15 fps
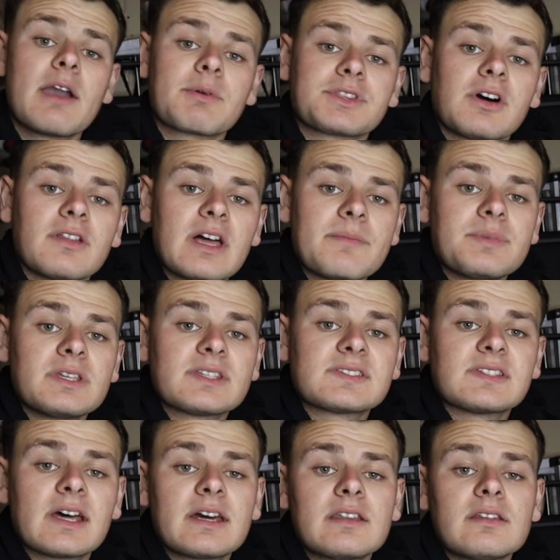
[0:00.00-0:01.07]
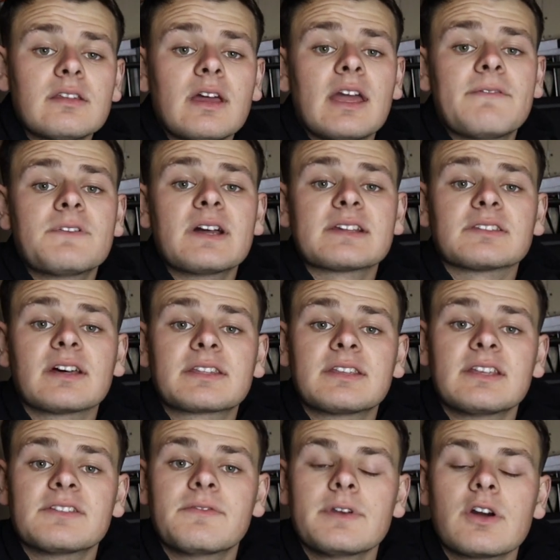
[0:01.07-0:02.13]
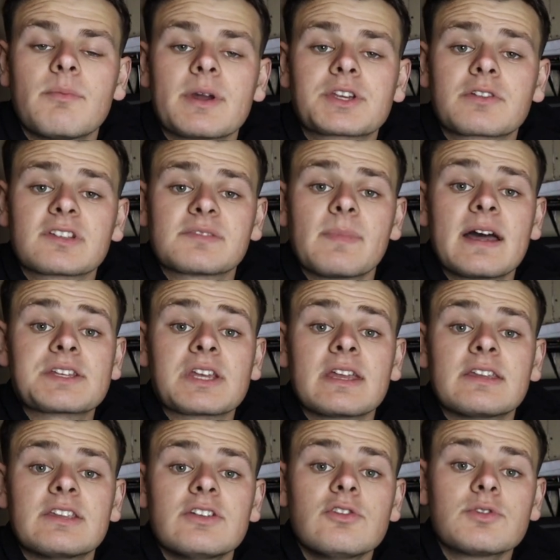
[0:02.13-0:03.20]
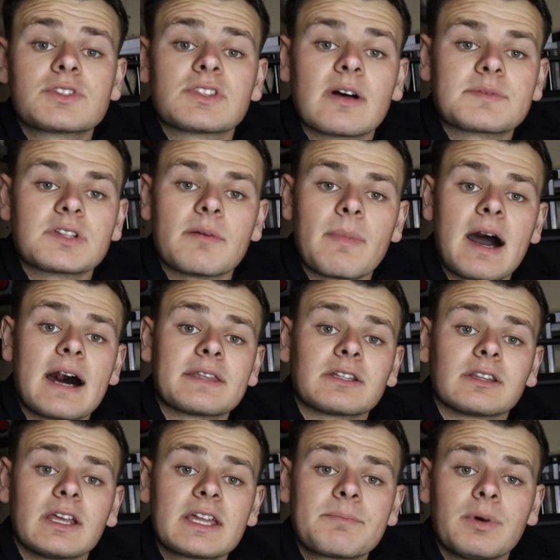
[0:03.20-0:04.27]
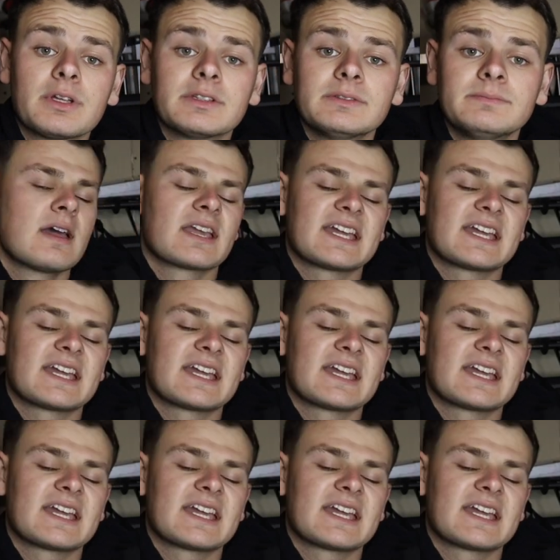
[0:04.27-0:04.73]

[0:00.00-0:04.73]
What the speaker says: And with all that being said, if you guys liked today's video, make sure to smash a huge thumbs up on the like button.